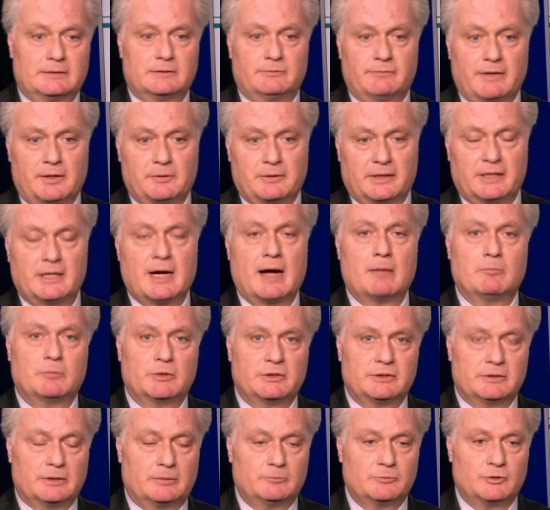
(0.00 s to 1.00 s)
it's very
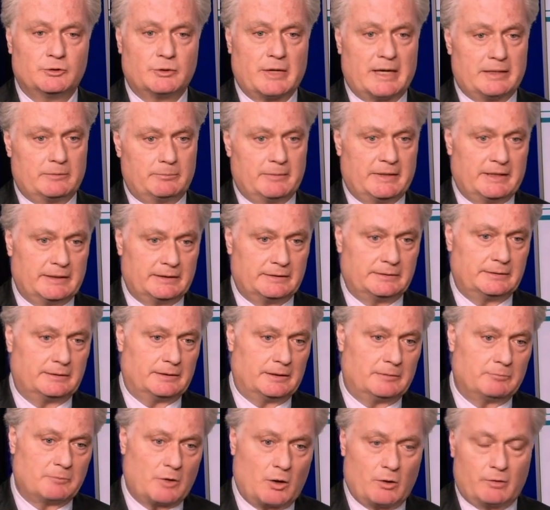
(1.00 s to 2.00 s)
cumbersome to
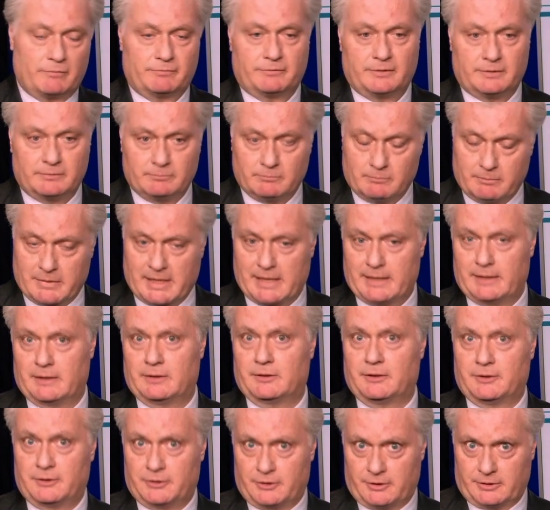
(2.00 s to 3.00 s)
administer, often
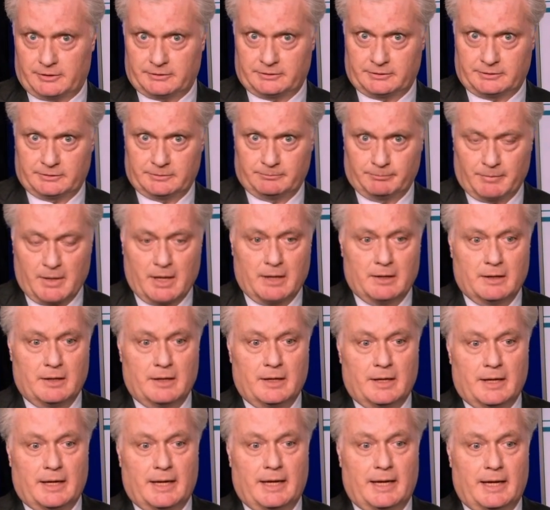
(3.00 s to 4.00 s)
by a nurse.
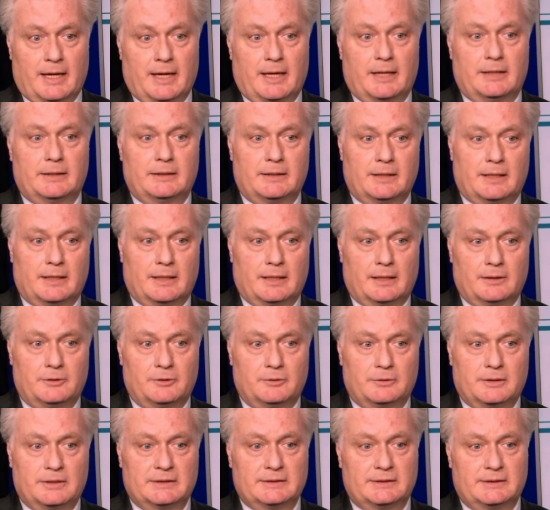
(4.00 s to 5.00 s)
And
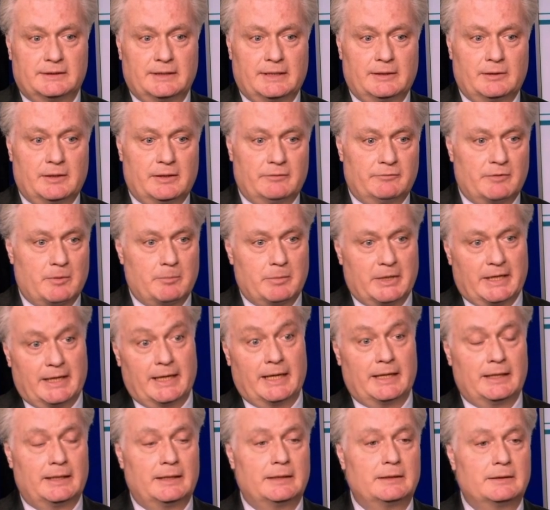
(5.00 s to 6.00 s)
you can see in the
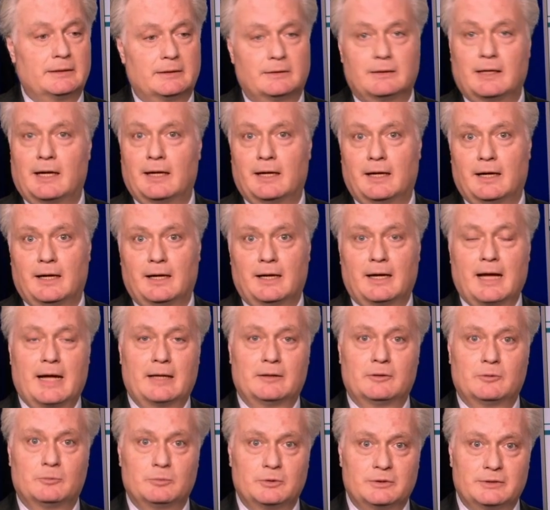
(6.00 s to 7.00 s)
beginning,
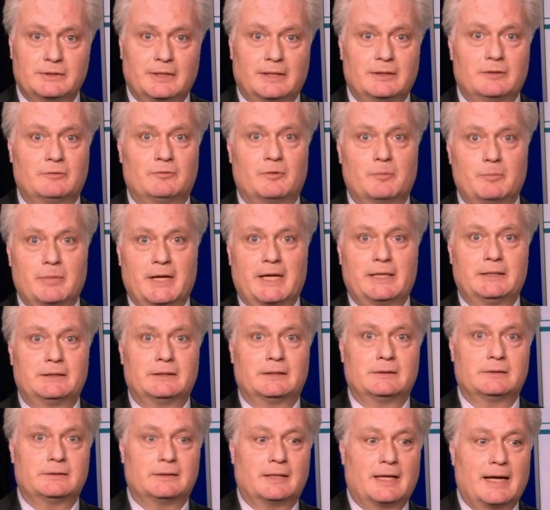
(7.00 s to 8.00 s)
100% of the
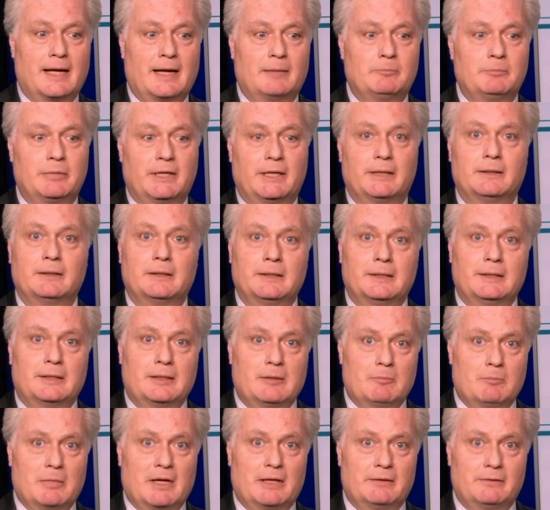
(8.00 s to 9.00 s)
patients are happy,
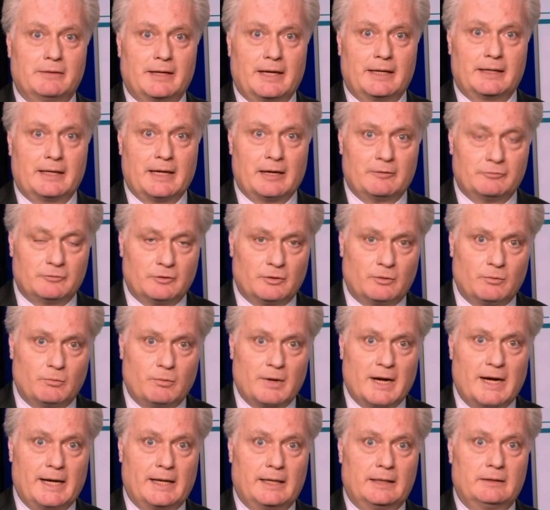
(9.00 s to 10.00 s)
but then after a
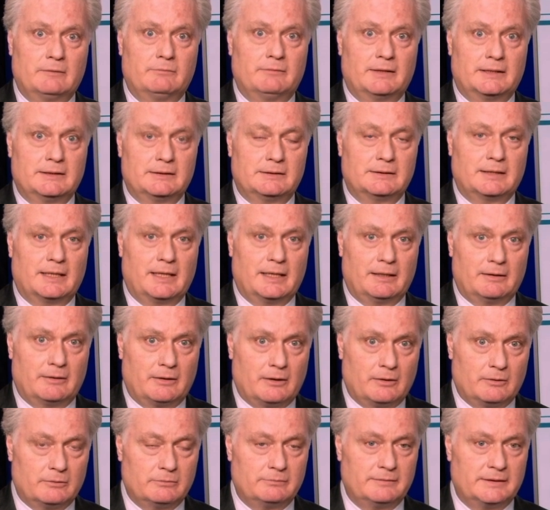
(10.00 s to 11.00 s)
while they say,
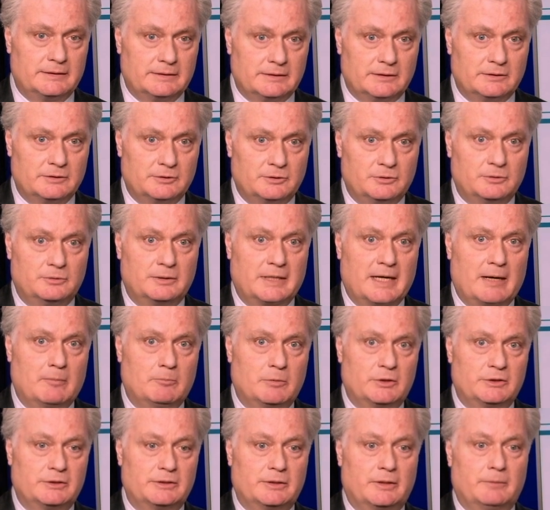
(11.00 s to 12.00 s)
oh, this is too
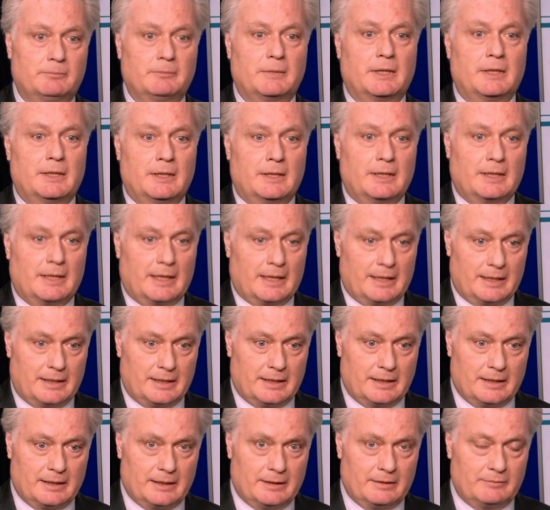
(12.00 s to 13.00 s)
cumbersome,
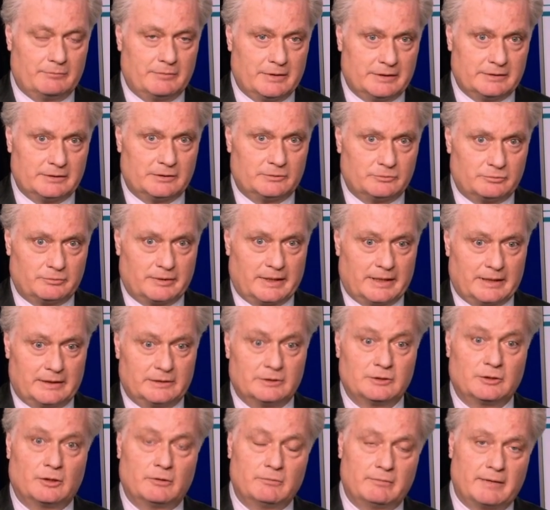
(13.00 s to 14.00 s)
this is
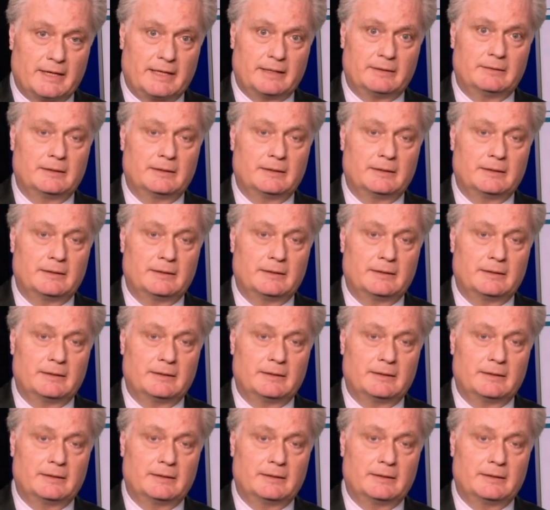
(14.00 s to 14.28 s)
really... So